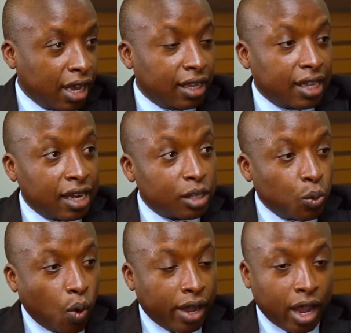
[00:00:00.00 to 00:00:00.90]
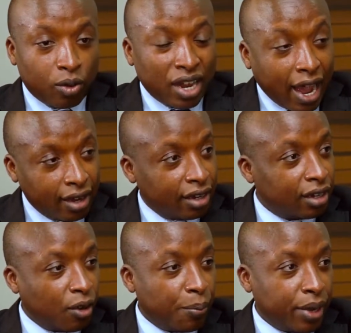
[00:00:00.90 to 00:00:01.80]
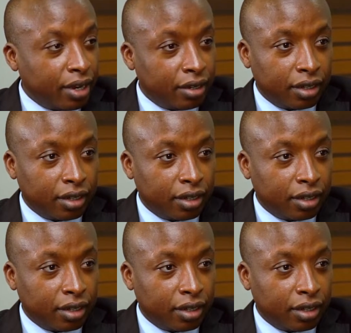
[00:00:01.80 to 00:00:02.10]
And that is why I would highly recommend,